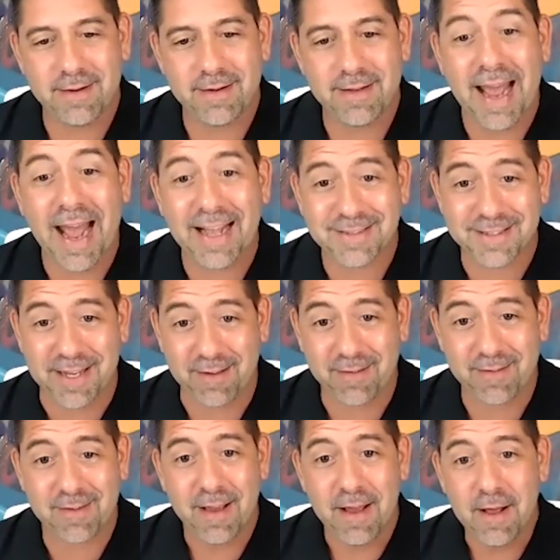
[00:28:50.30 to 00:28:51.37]

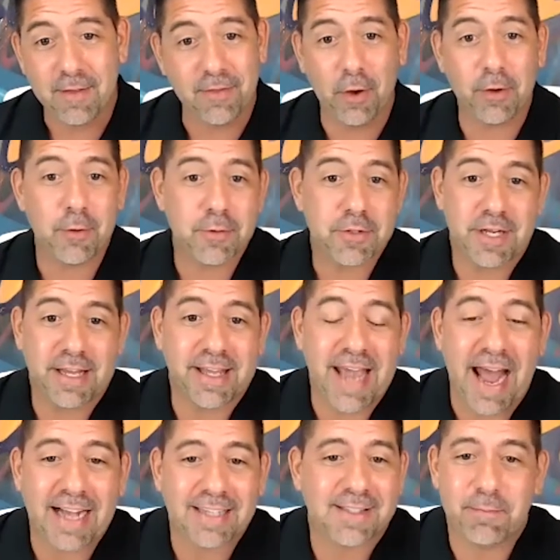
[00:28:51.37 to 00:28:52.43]
castings. They'll usually
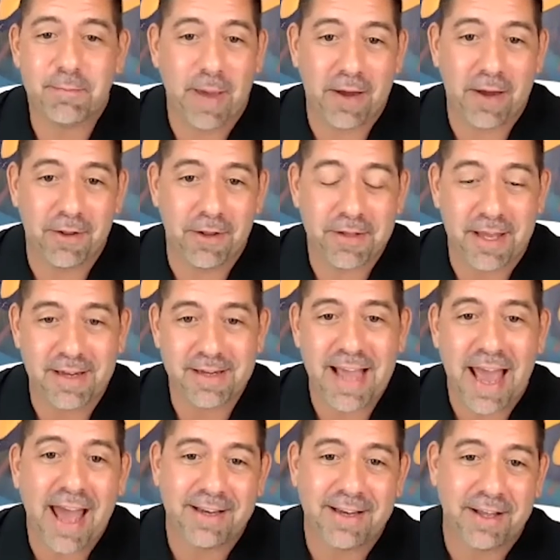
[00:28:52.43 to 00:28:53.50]
cast a better looking
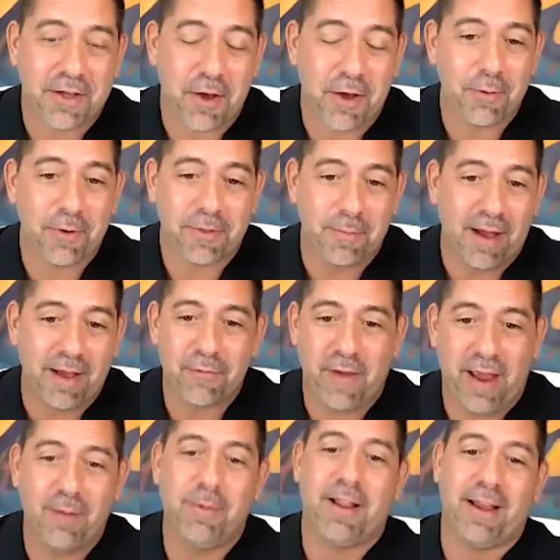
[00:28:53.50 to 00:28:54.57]
dad to go with my
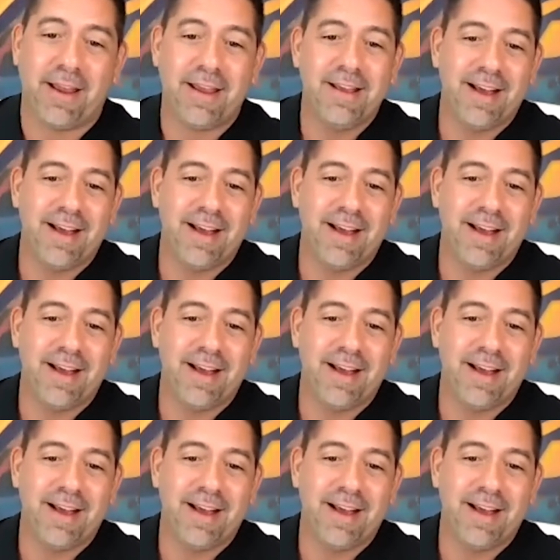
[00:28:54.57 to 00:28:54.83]
family.